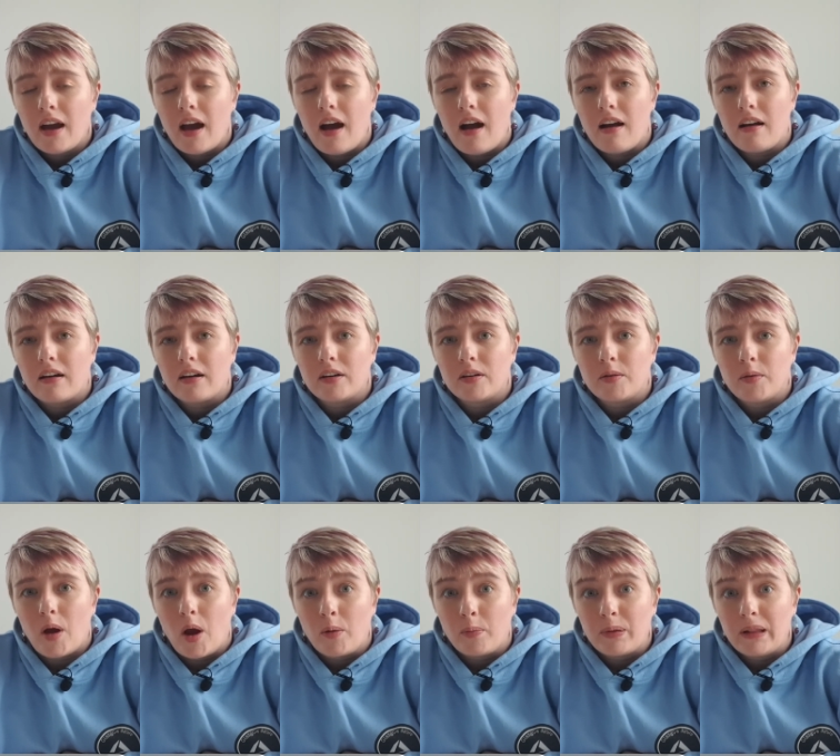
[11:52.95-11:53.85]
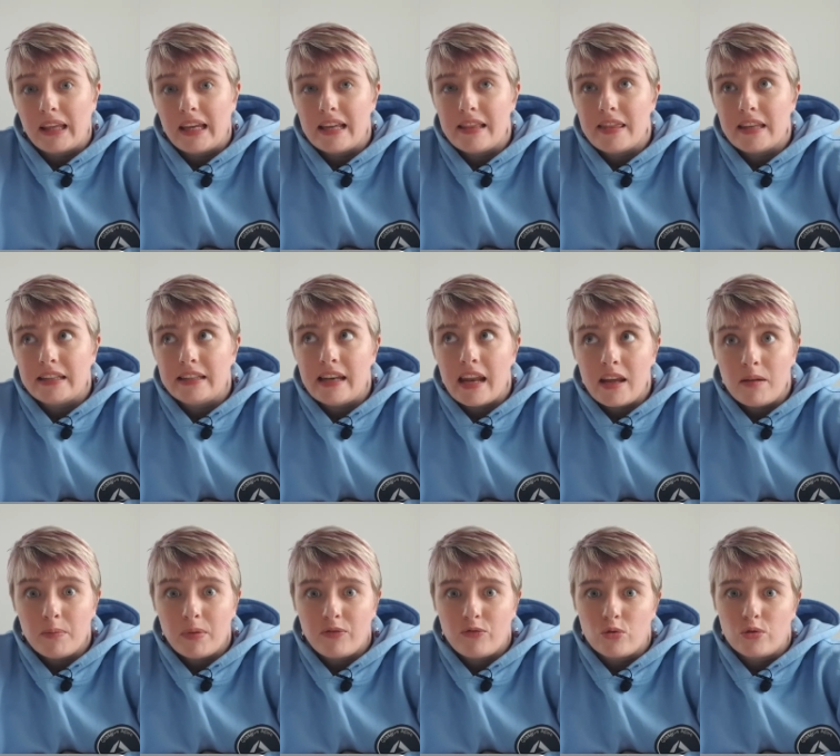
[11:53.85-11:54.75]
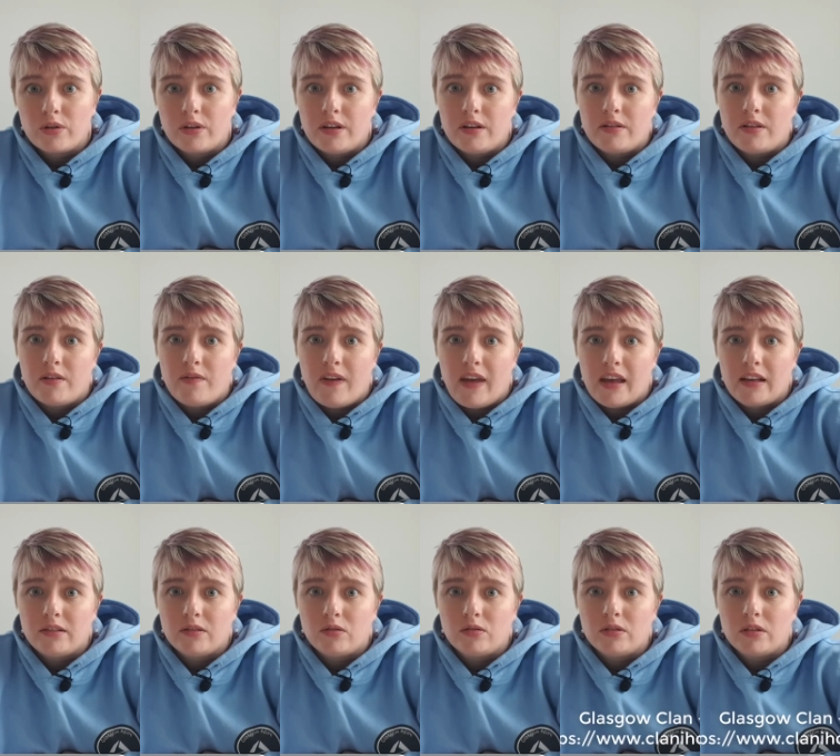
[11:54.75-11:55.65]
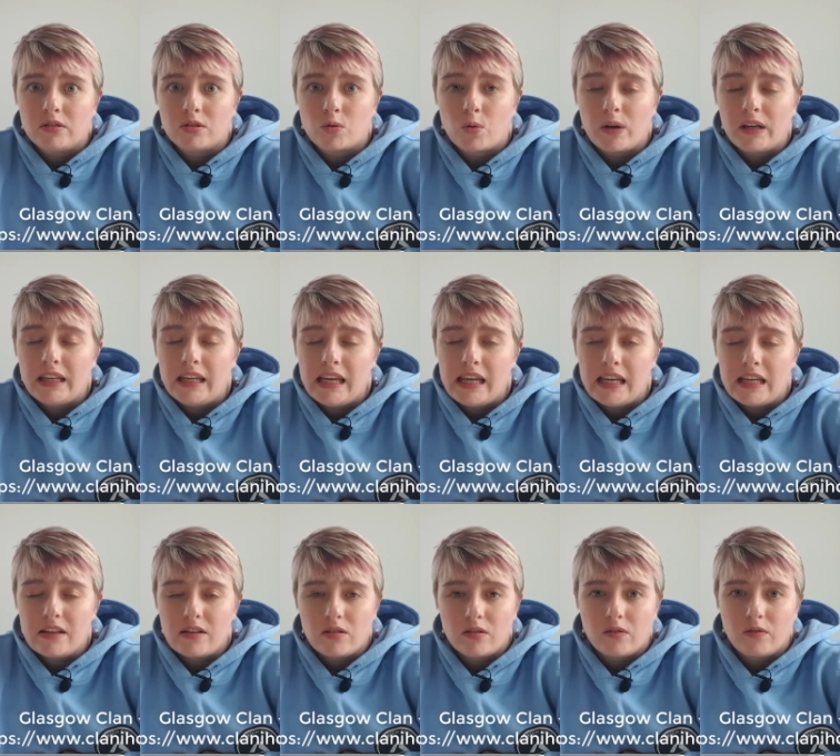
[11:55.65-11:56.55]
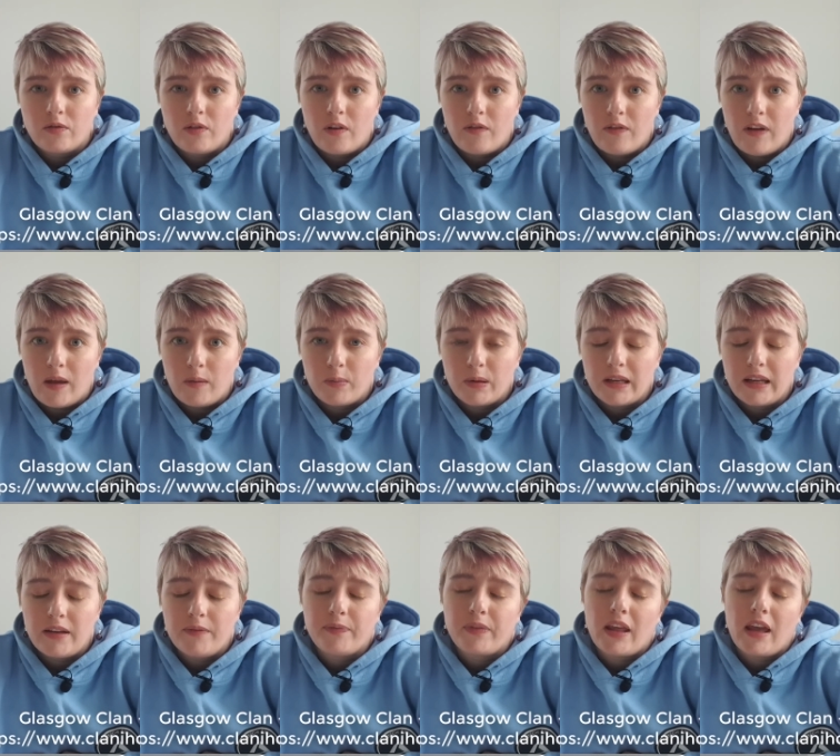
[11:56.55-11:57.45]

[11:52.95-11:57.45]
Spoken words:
are playing the night before the event on the 28th of February